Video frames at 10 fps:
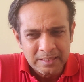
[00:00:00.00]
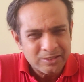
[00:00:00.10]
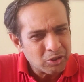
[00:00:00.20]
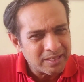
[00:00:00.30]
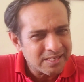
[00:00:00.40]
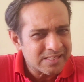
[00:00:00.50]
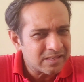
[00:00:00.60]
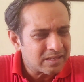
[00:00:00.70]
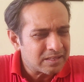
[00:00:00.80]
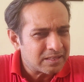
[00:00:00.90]
So there is
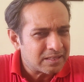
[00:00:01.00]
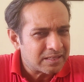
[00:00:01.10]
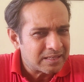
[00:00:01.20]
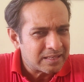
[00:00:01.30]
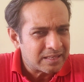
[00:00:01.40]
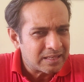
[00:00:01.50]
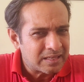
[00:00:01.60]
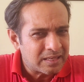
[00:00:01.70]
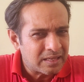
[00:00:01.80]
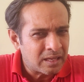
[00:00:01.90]
a
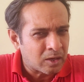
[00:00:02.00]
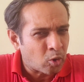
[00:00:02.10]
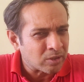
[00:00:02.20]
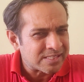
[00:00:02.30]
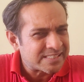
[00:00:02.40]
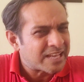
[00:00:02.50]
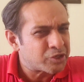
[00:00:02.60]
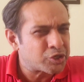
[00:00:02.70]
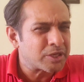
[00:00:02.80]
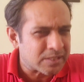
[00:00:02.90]

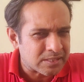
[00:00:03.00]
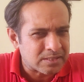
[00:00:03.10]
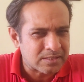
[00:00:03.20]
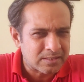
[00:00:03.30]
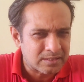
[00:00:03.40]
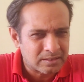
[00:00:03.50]
conscientious